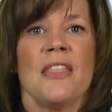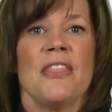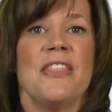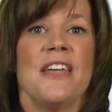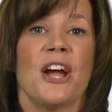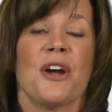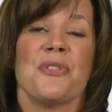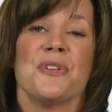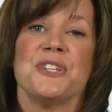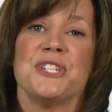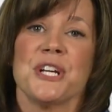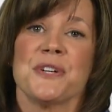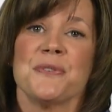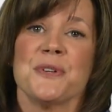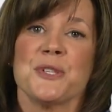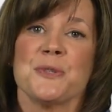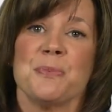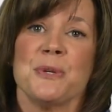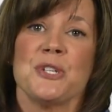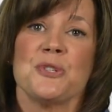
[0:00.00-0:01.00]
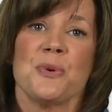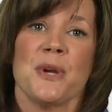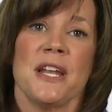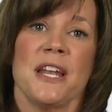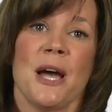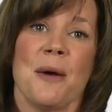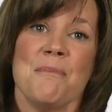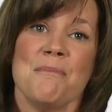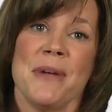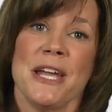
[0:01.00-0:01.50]
They are the difference
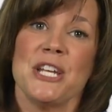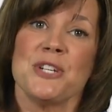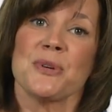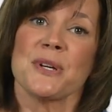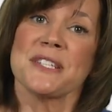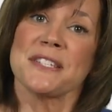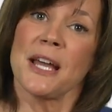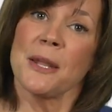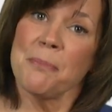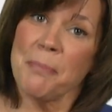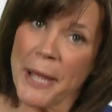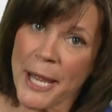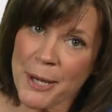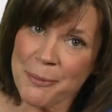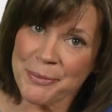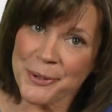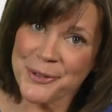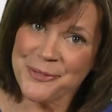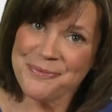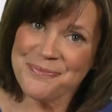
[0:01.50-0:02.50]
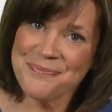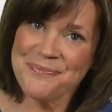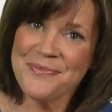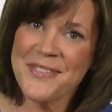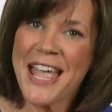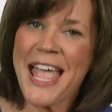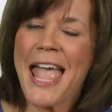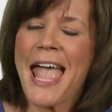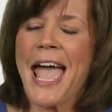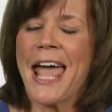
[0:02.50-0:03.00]
between a matrix on paper
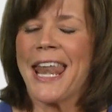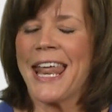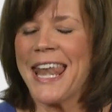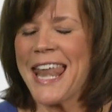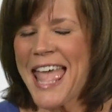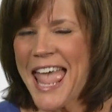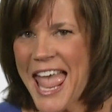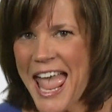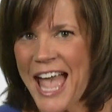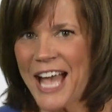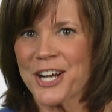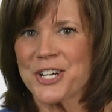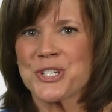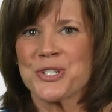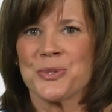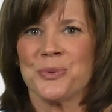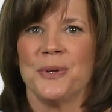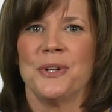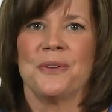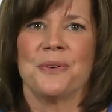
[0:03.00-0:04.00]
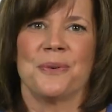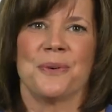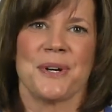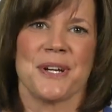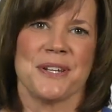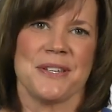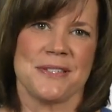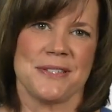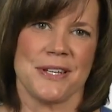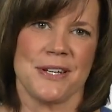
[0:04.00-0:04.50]
and an actual
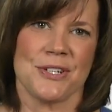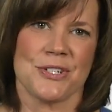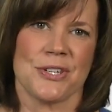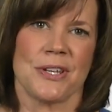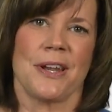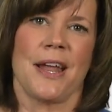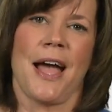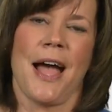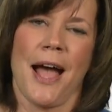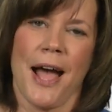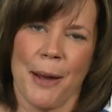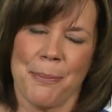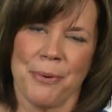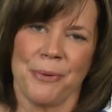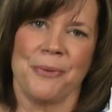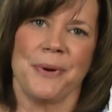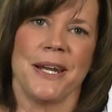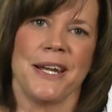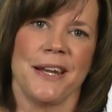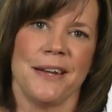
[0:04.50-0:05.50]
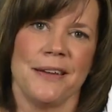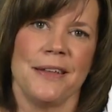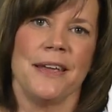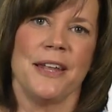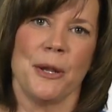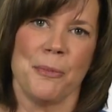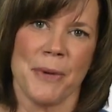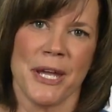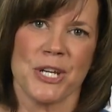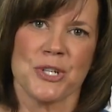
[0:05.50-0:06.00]
organization operating
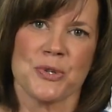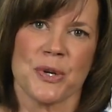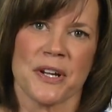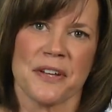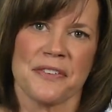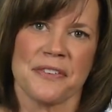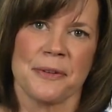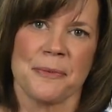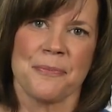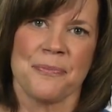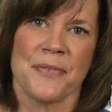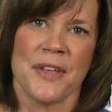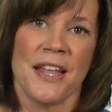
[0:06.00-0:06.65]
in a matrix.